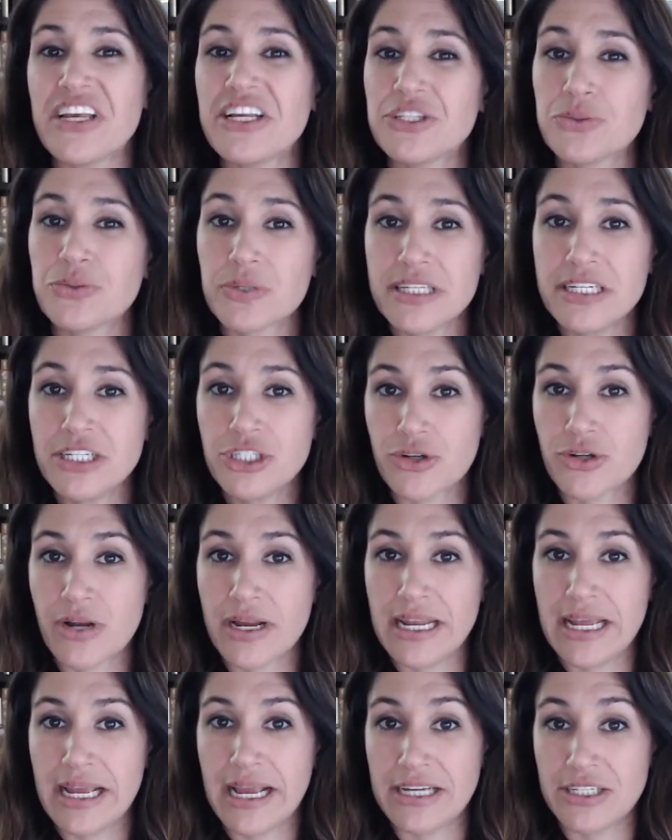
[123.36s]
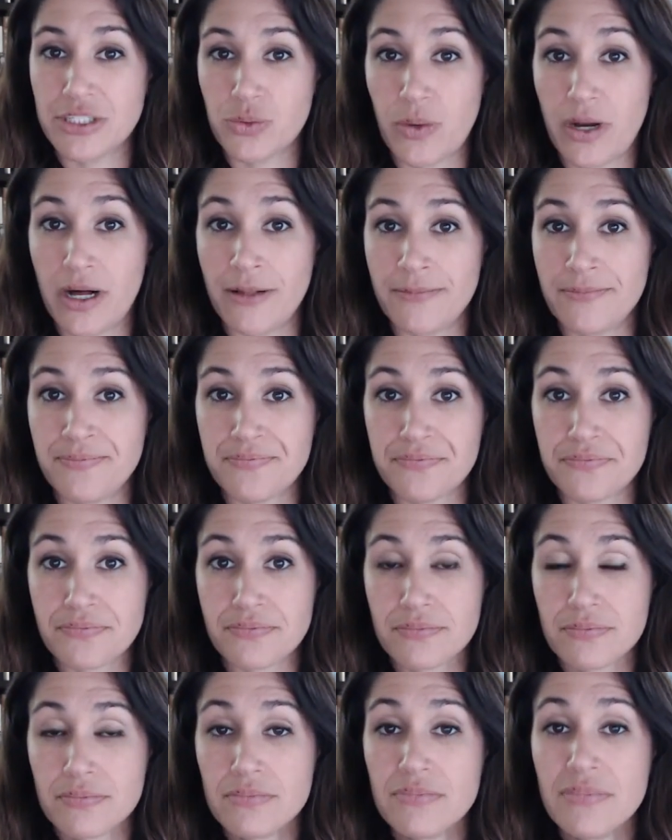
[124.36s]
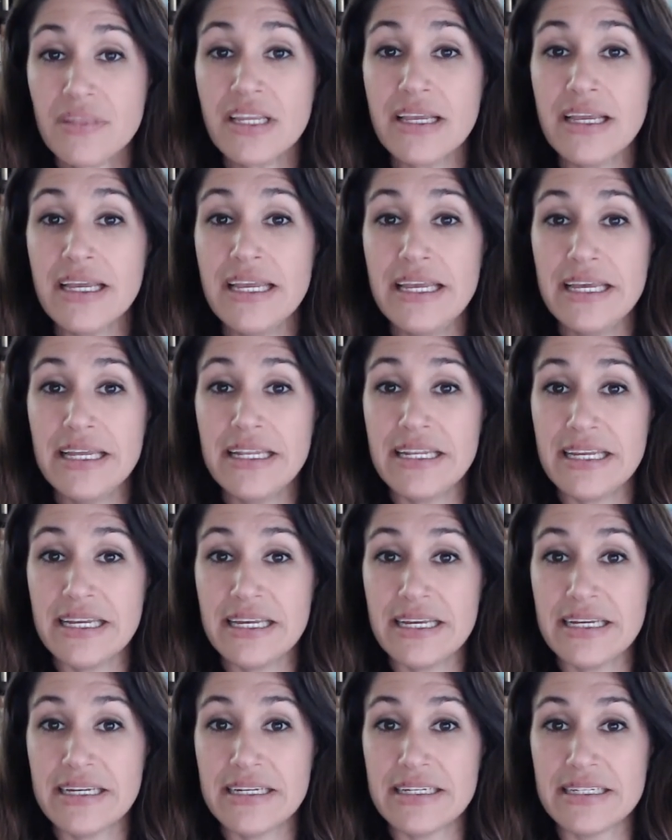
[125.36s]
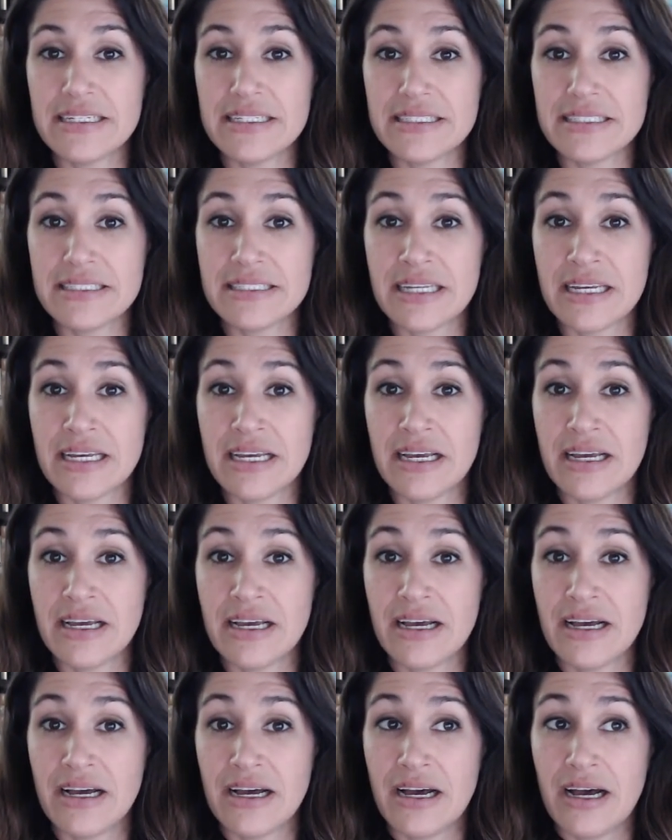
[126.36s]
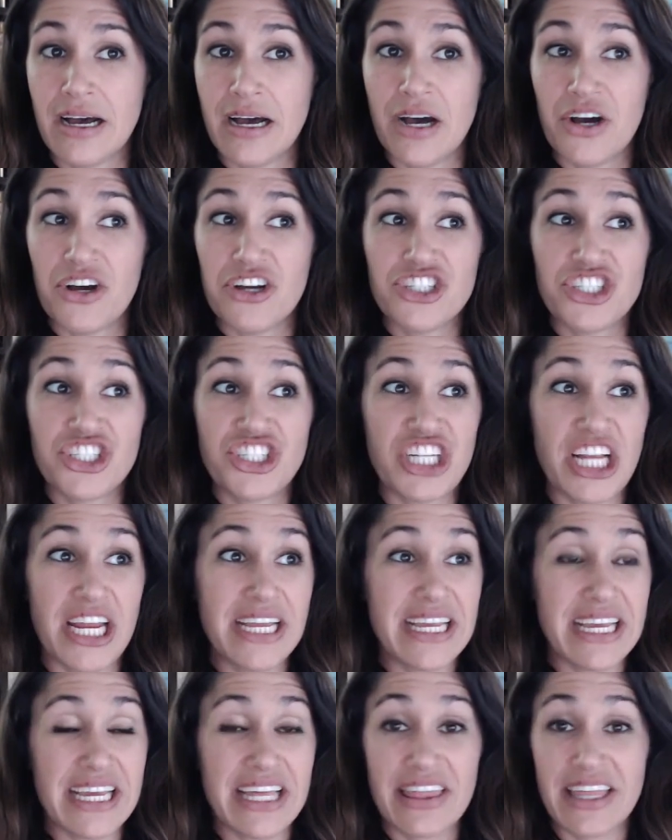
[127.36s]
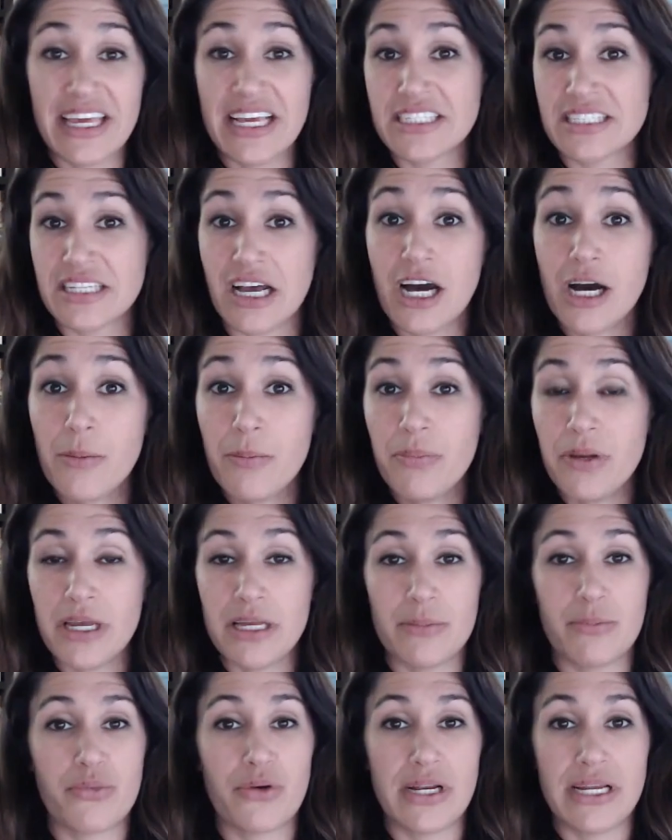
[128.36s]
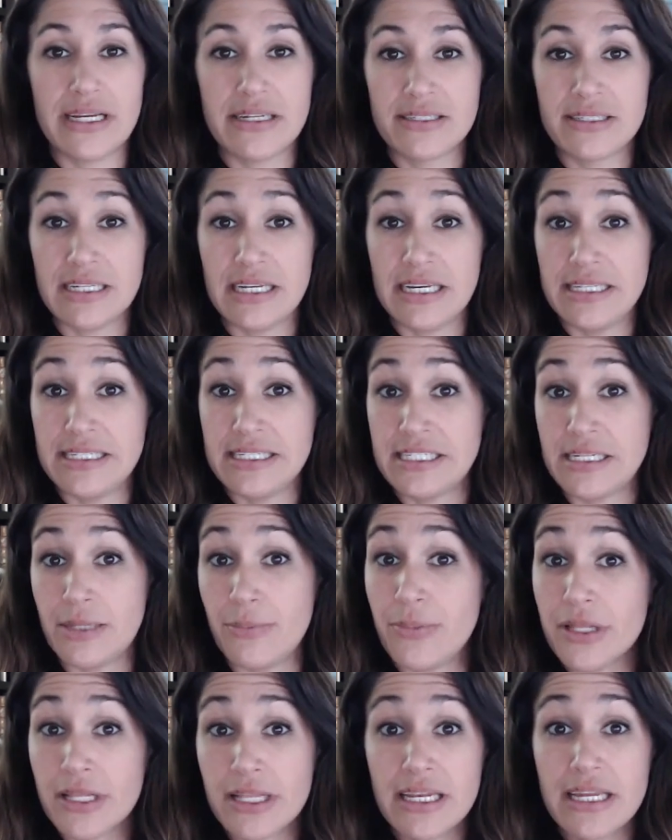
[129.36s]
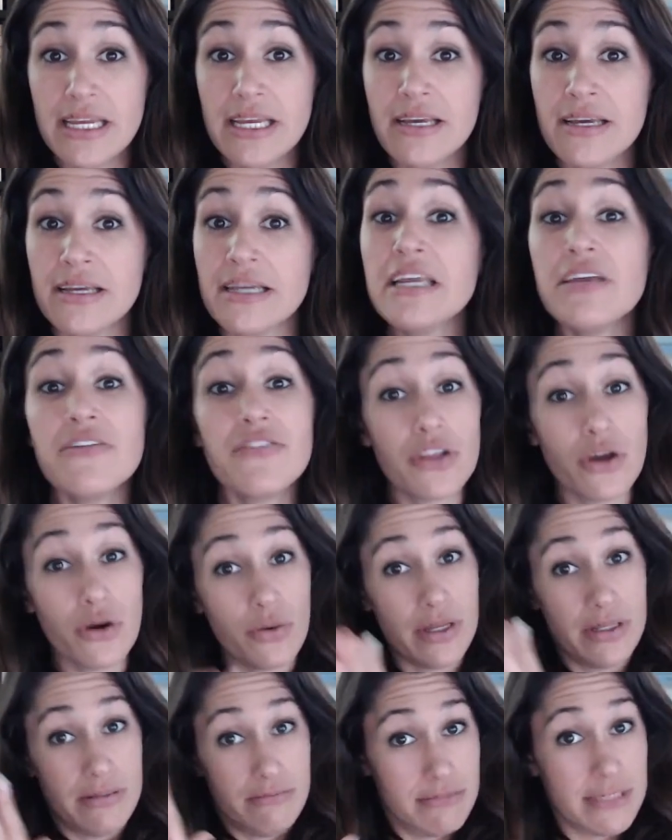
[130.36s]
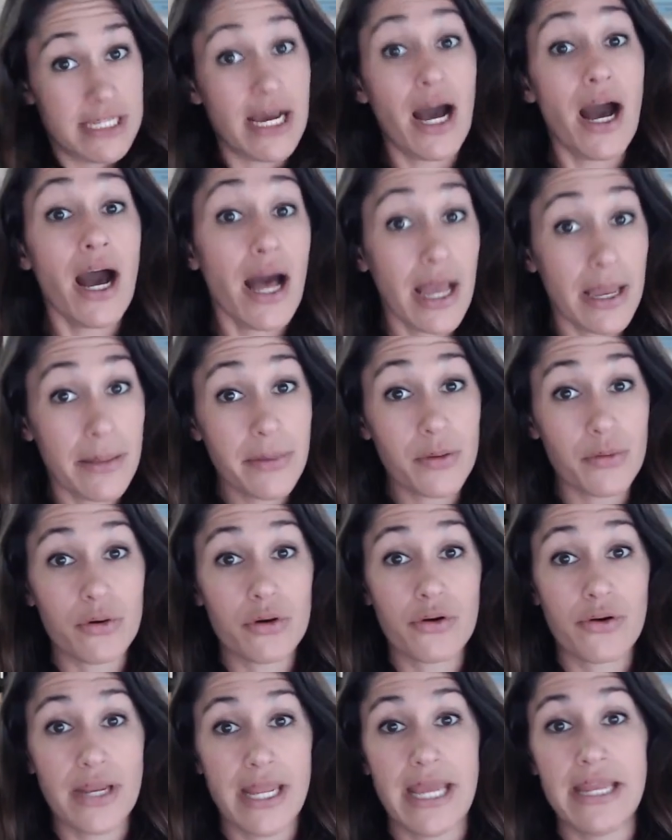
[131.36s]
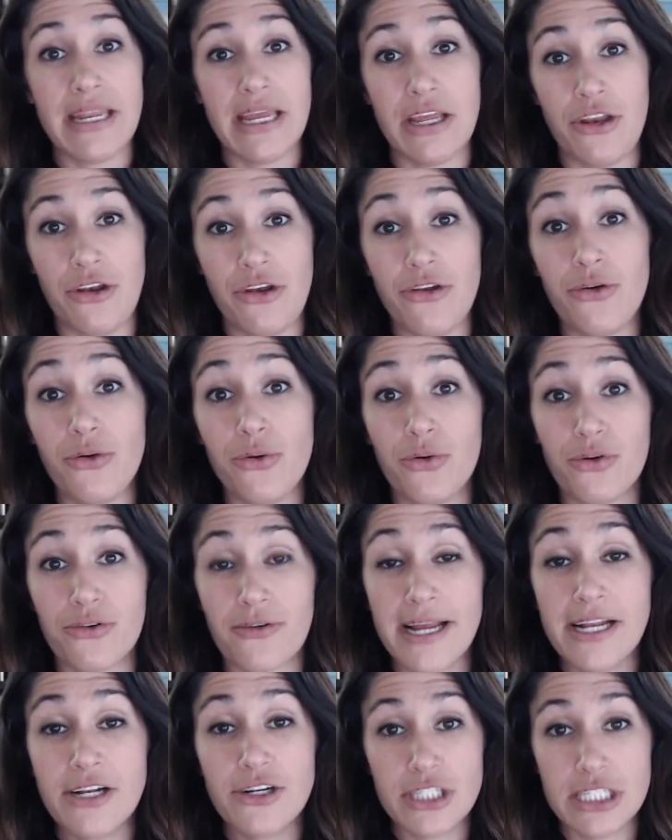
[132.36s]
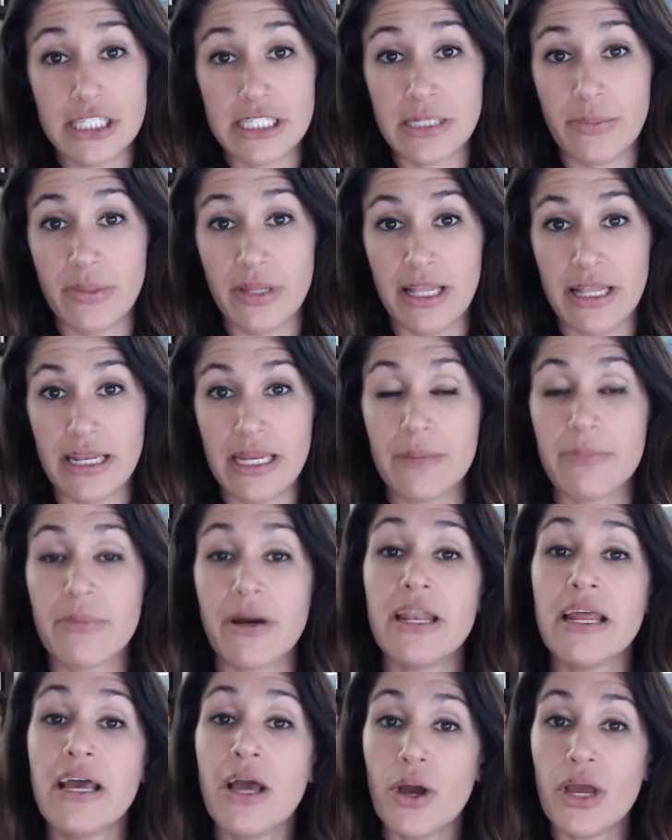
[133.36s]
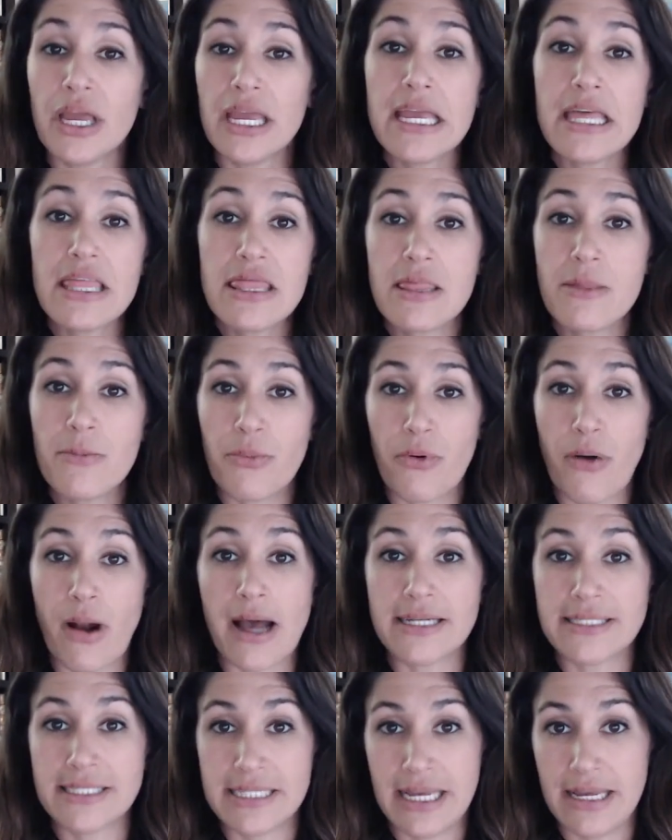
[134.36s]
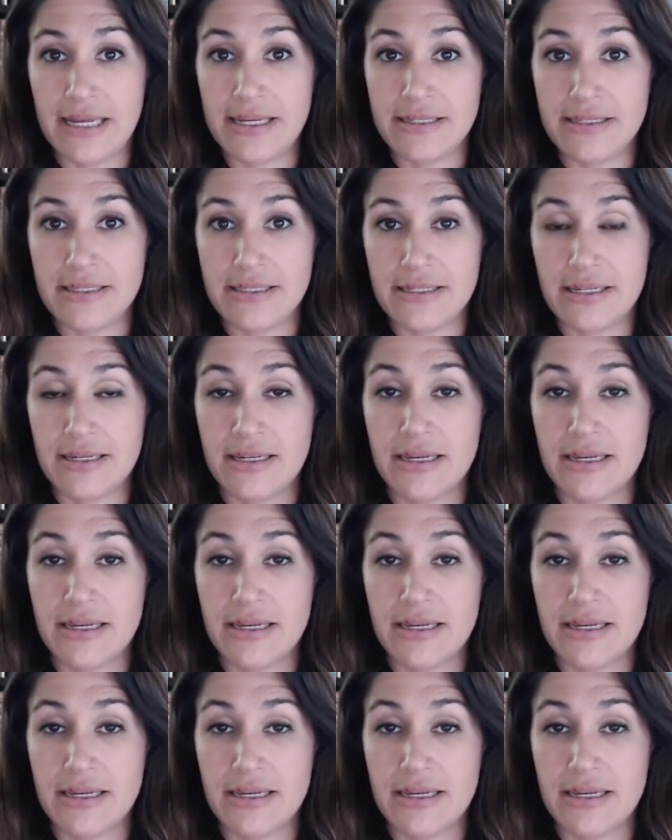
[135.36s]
it's really draining as well. It is shaking things up. It brings instability, even though in time it will create a new, greater stability. But in the process,